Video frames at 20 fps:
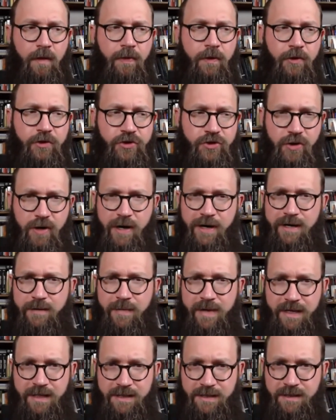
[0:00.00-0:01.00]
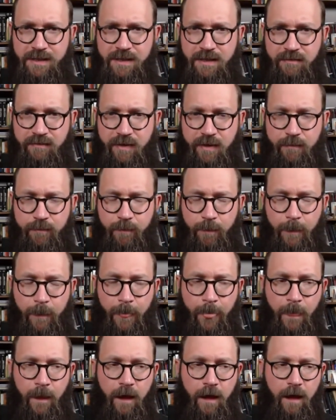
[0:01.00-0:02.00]
They're trying to make sense of it.
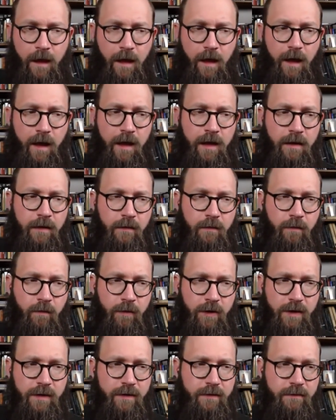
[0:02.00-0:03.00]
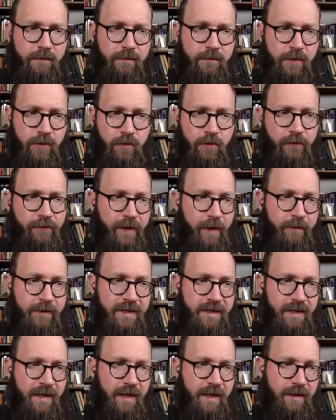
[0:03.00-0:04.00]
And one of the tools I
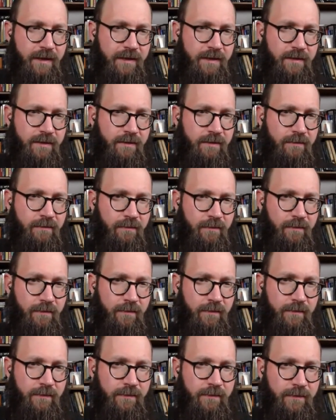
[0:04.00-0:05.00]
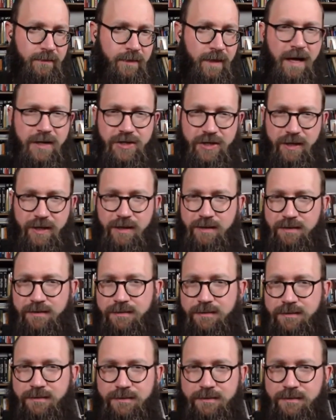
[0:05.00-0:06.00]
would say is logic,
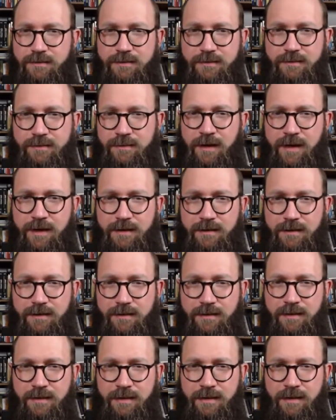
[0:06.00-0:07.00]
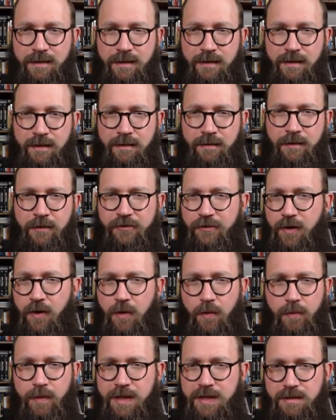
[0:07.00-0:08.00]
right? There's
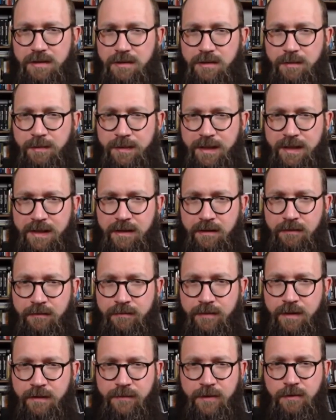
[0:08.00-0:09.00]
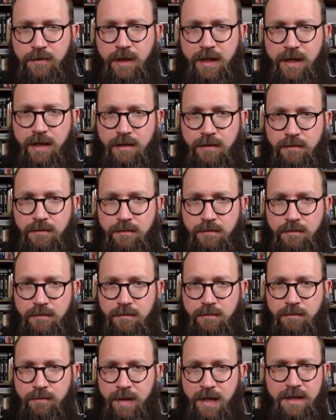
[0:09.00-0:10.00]
no reason to believe, if you look at
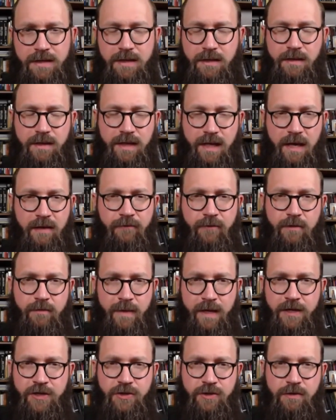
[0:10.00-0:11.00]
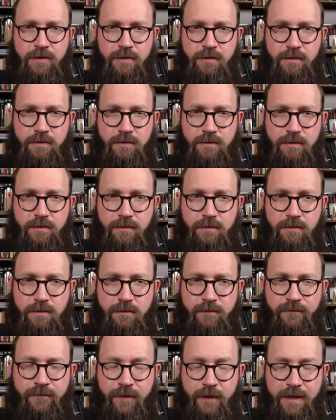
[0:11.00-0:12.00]
basically every major
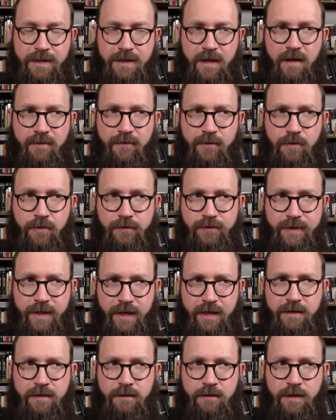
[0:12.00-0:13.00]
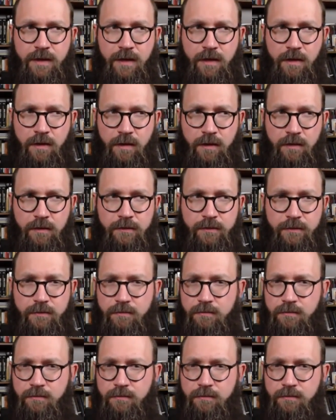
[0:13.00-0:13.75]
philosophical text on the occult,